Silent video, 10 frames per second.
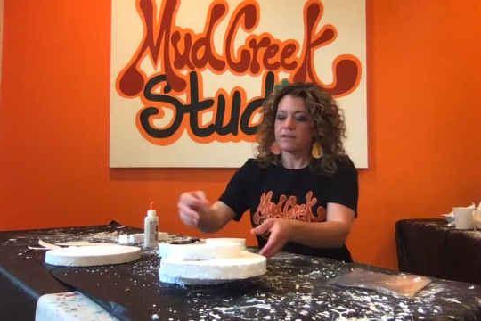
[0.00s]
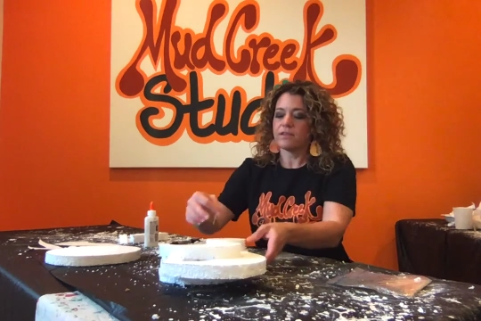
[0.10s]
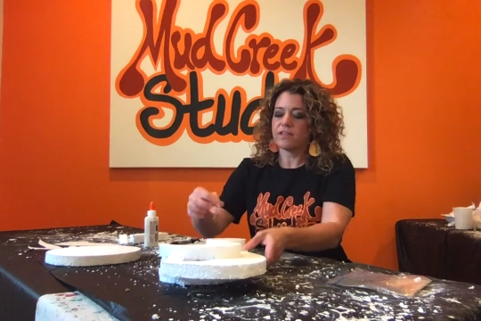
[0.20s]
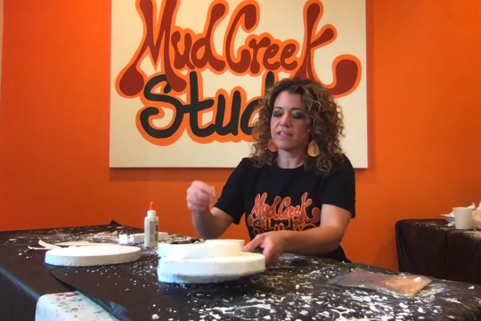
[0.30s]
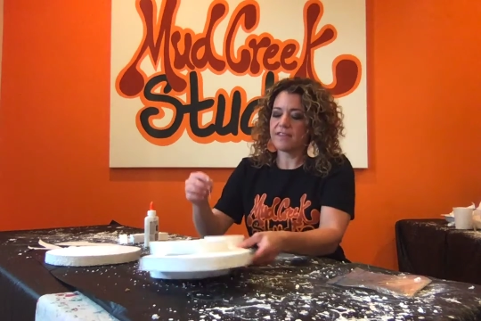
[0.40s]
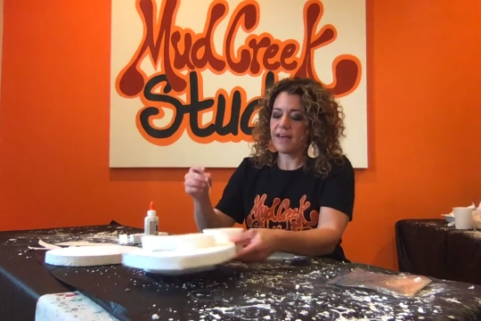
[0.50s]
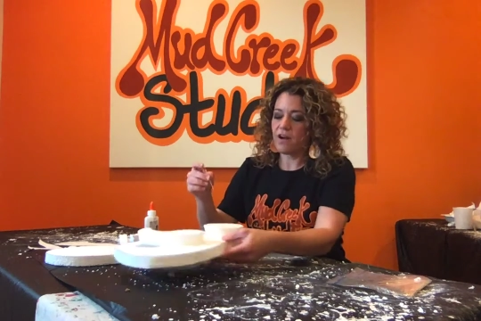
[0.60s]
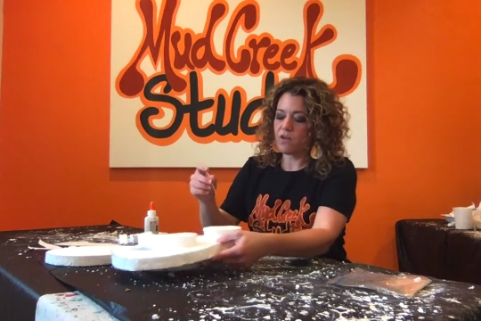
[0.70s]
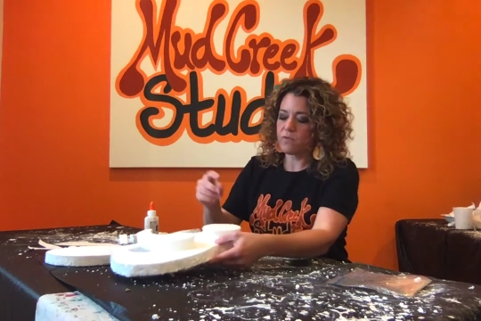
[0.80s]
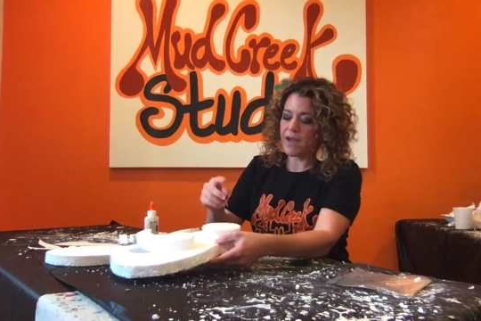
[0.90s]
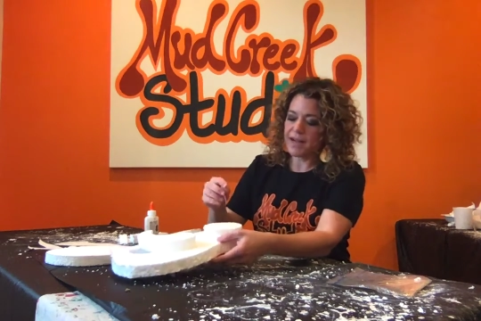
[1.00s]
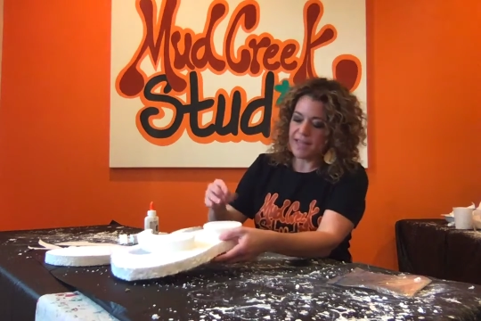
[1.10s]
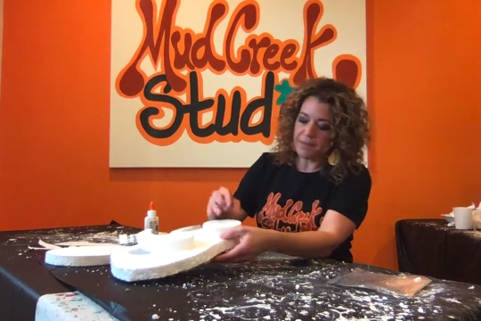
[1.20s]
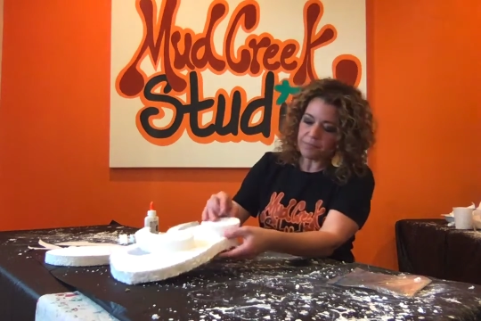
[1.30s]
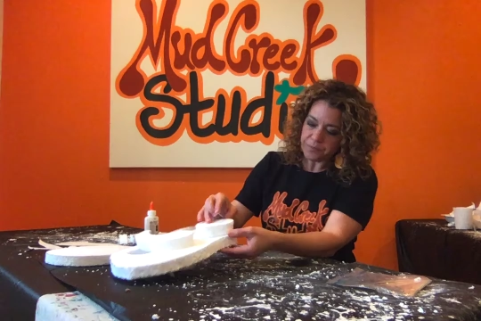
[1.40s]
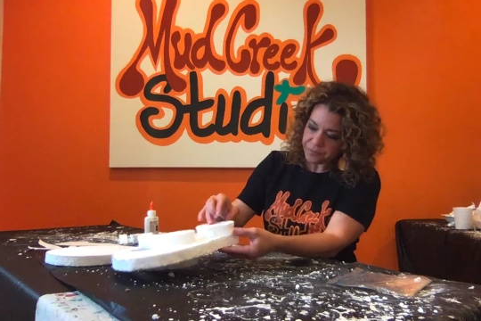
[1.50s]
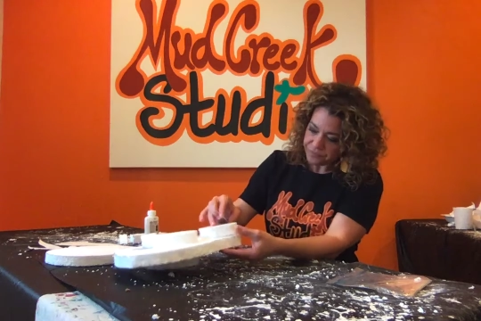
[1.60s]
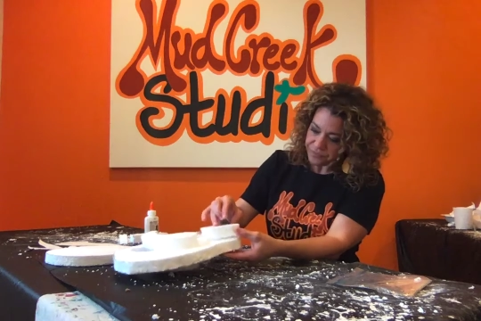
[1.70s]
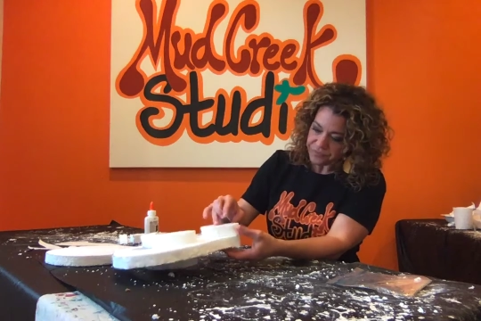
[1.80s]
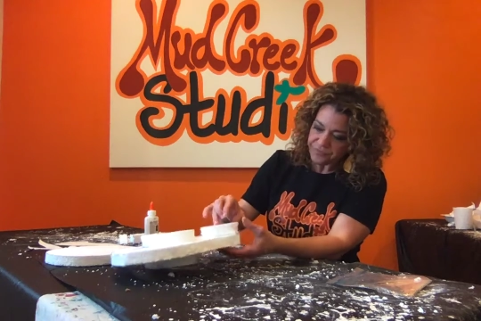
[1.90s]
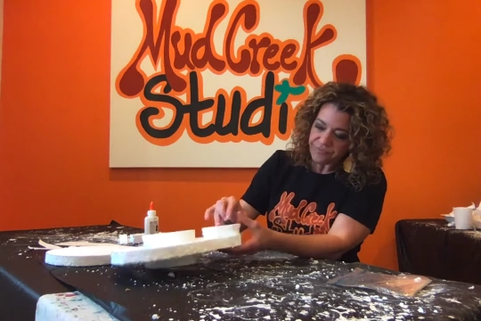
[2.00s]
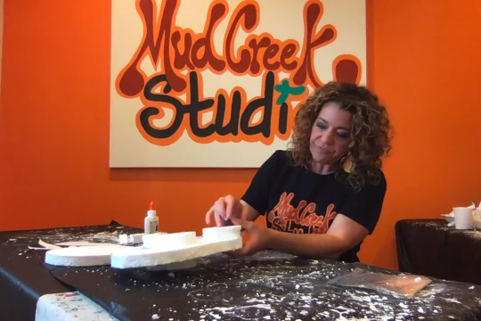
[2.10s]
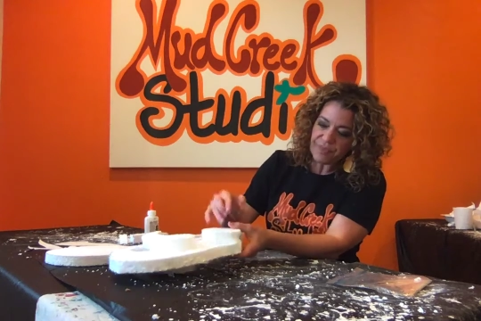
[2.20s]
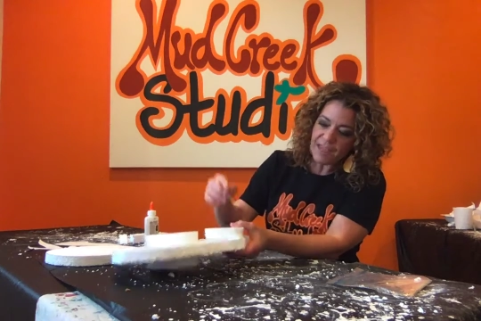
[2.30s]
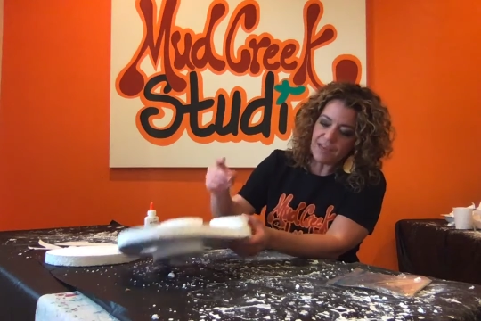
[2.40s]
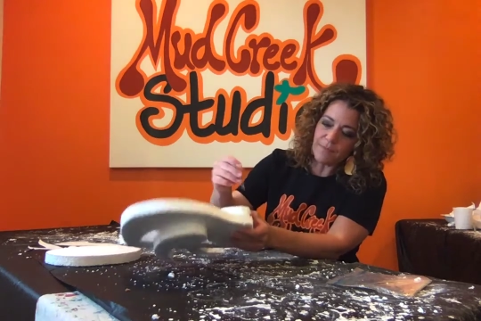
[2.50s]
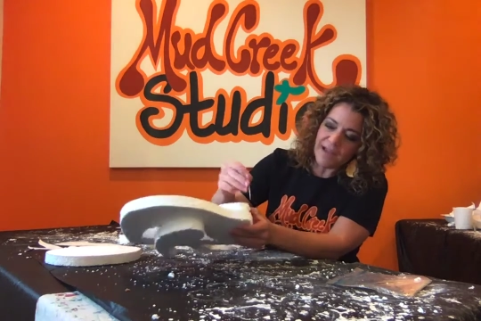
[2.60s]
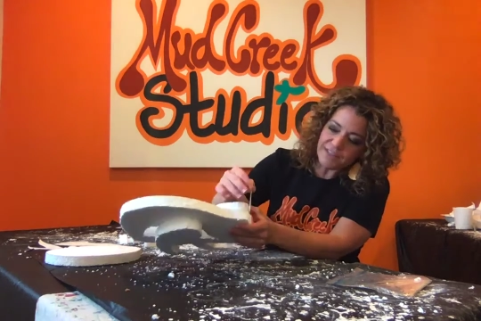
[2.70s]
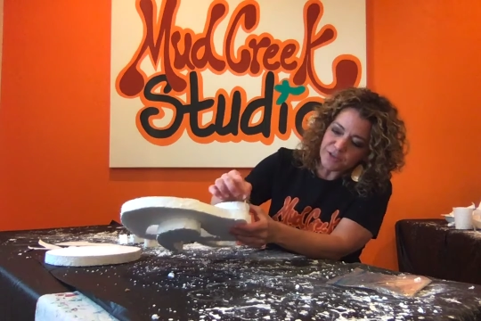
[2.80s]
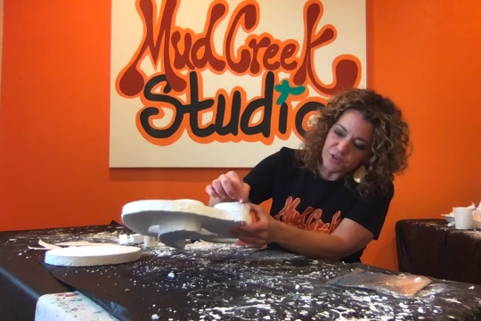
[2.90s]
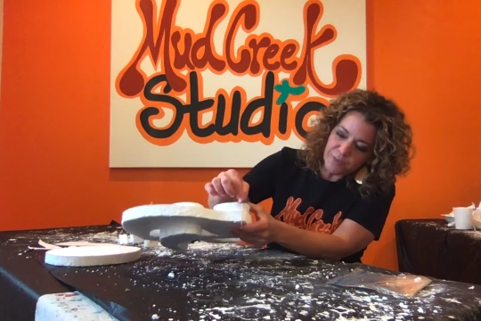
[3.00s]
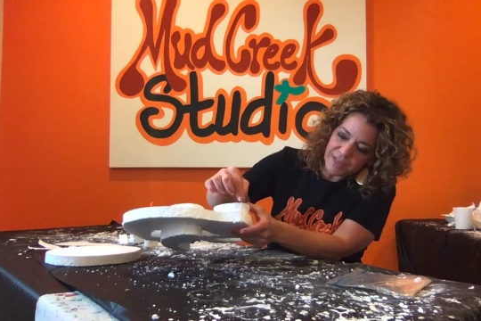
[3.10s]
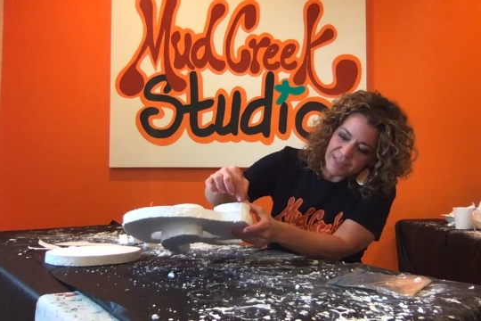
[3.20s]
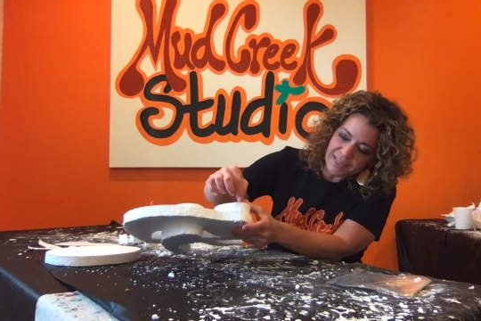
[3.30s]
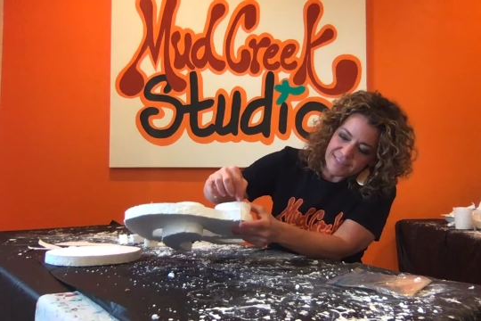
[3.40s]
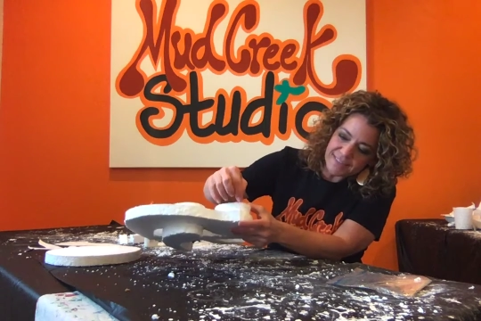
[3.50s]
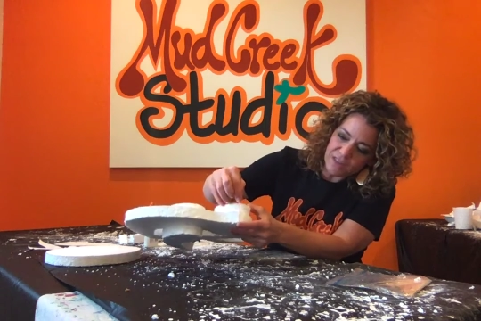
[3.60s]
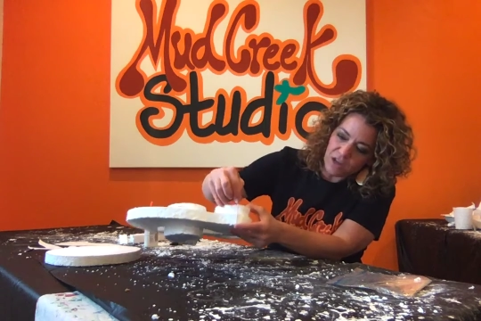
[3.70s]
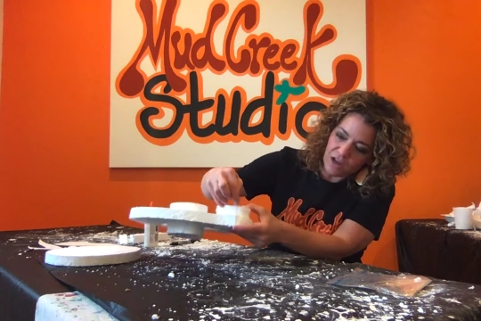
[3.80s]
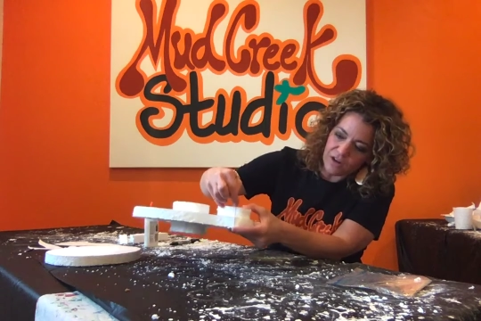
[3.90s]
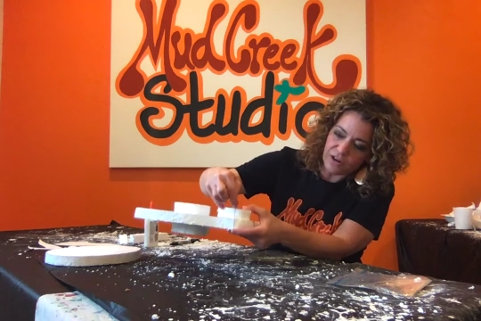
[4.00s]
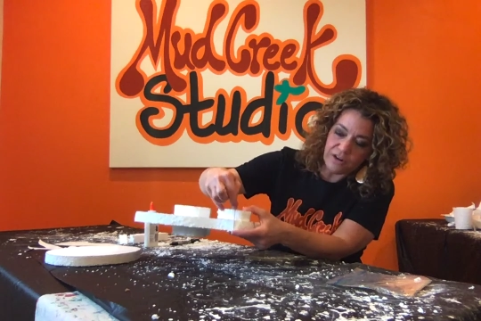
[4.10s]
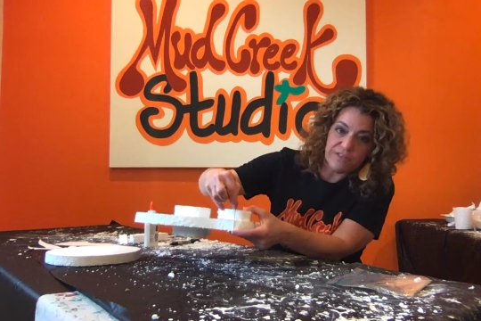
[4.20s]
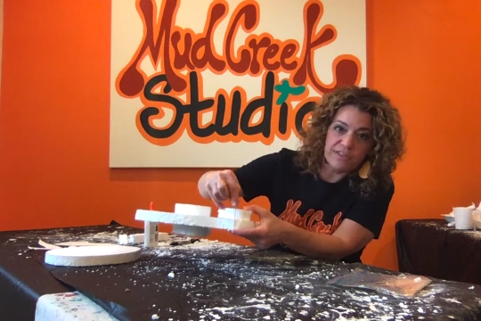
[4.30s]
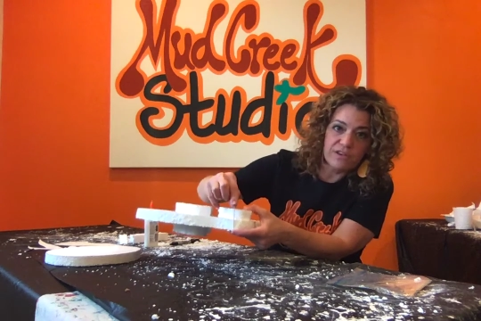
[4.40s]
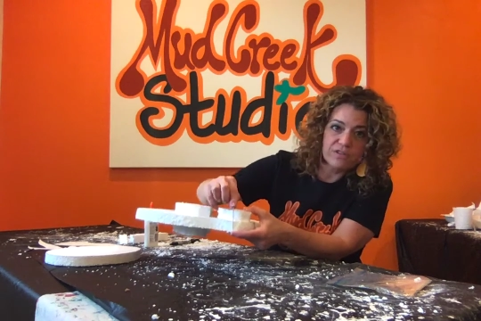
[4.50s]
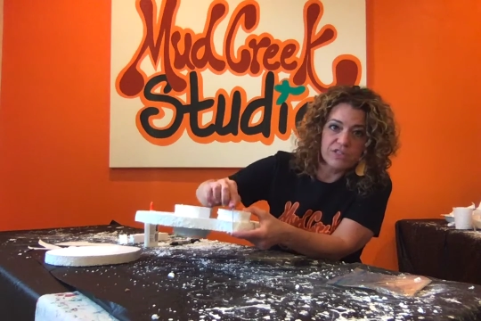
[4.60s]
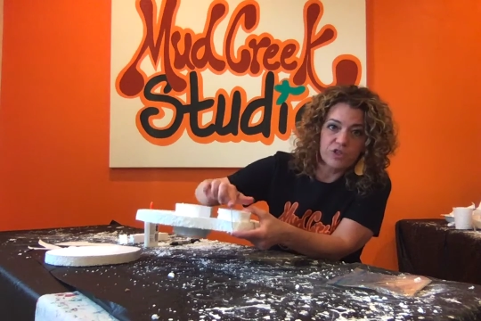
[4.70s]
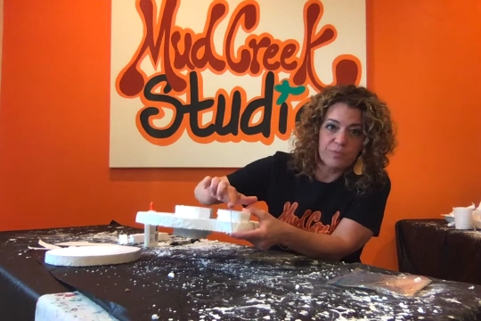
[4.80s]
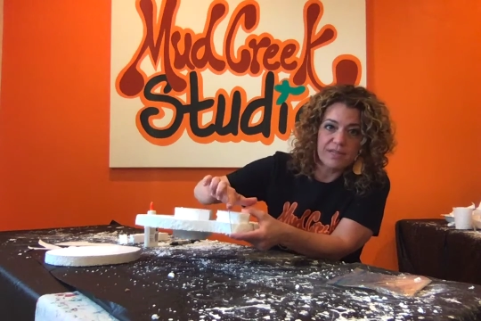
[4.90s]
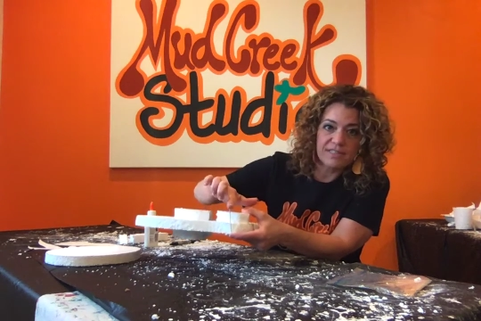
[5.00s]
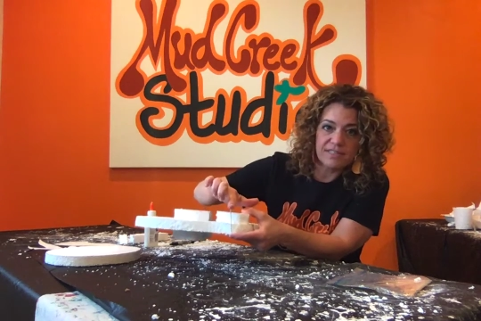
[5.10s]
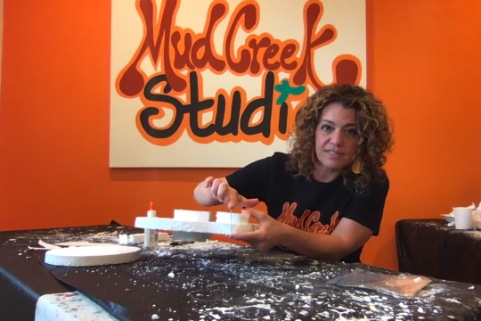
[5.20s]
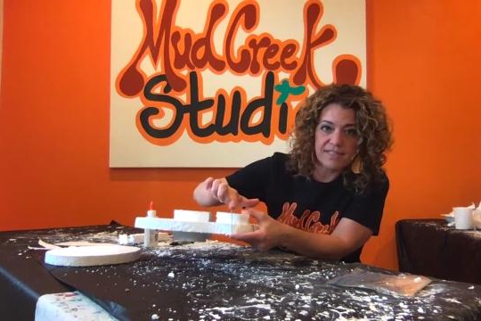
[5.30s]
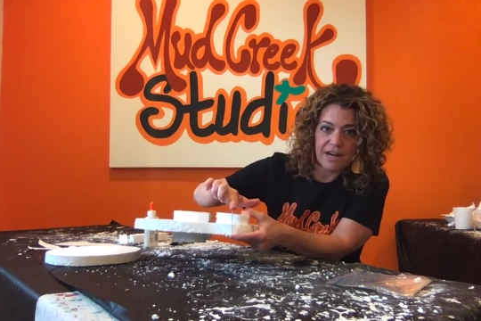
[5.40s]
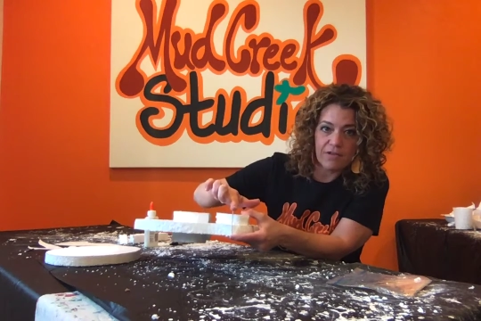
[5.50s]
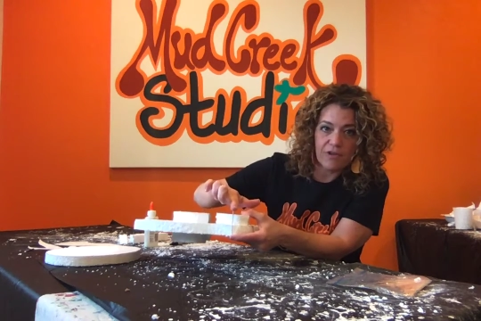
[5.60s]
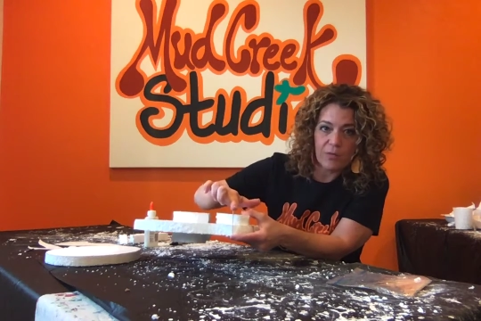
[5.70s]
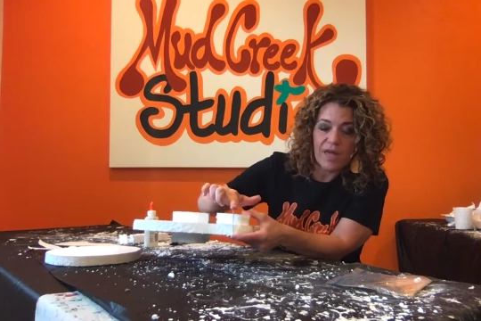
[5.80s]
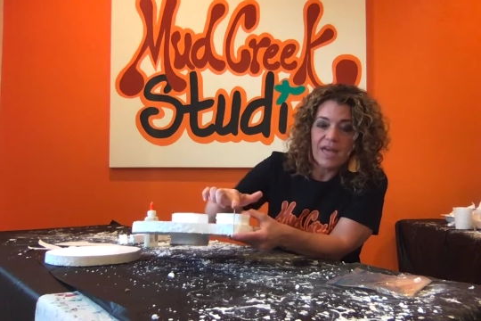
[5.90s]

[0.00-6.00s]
looked at that already, and my toothpick is longer than those two pieces of styrofoam.